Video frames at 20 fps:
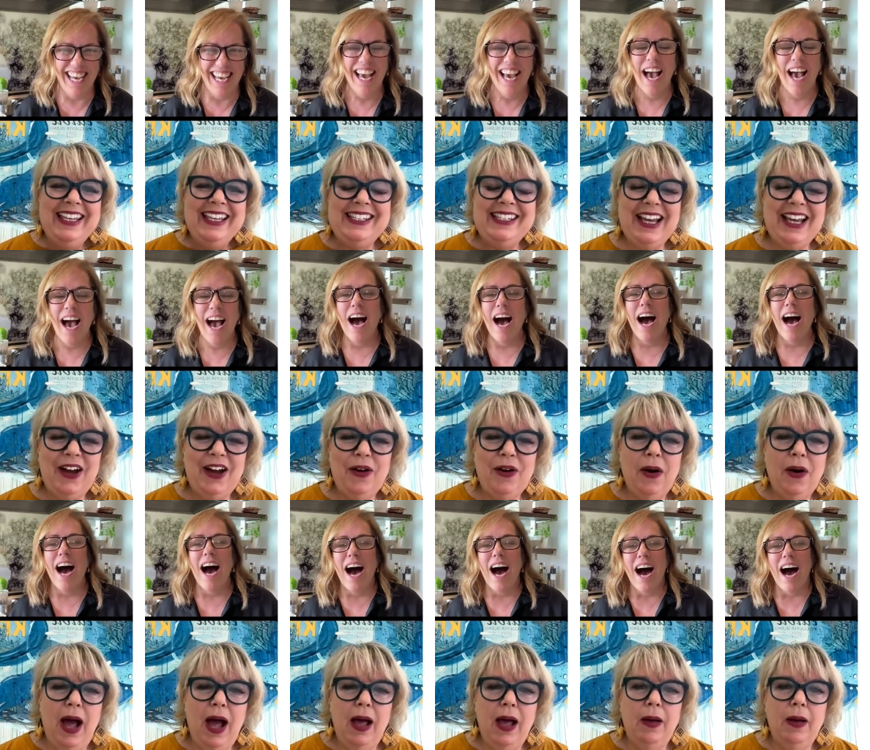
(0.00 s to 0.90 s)
Speaker 1: so,
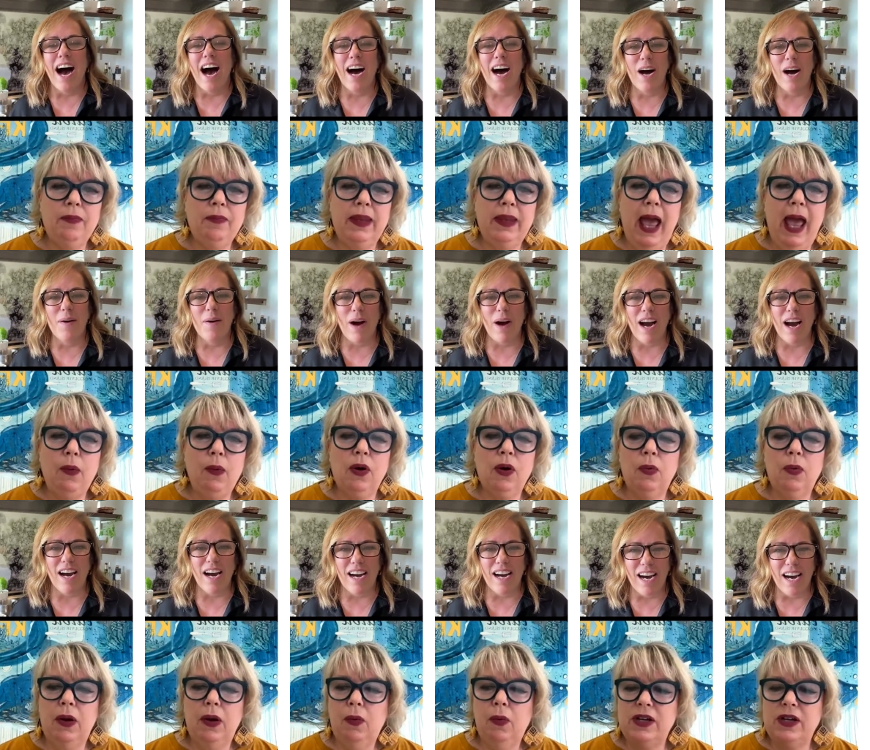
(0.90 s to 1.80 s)
um, um, yeah.
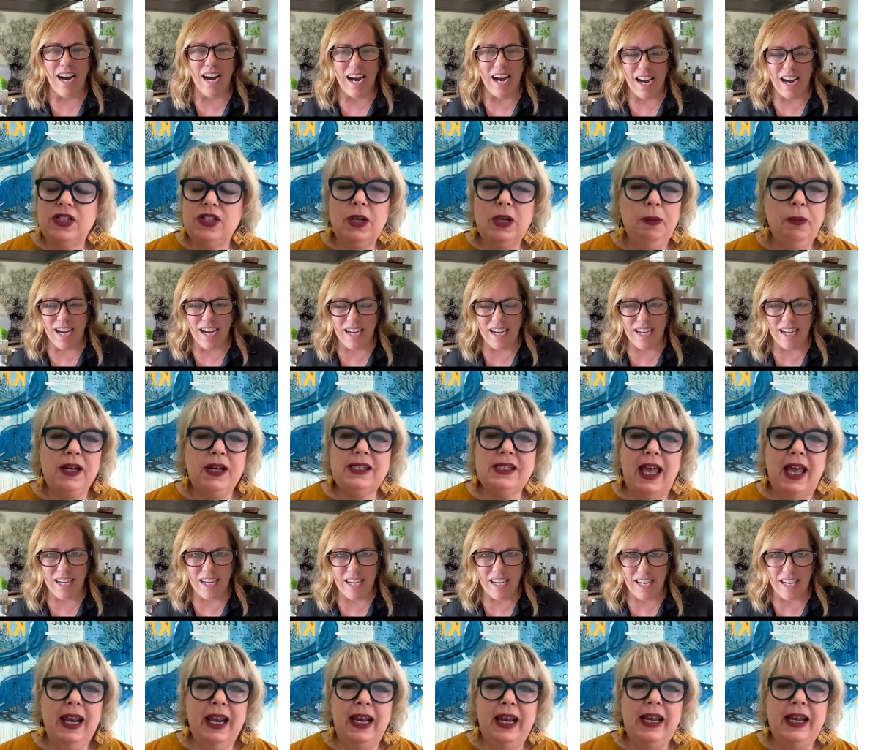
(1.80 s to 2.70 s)
We're super excited.
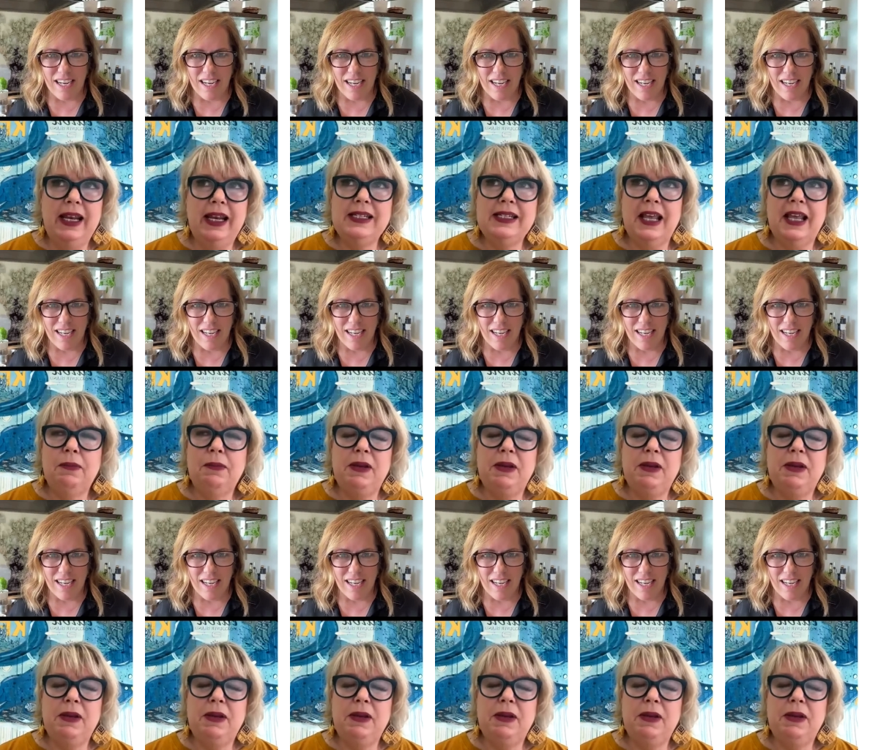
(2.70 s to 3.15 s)
It is going to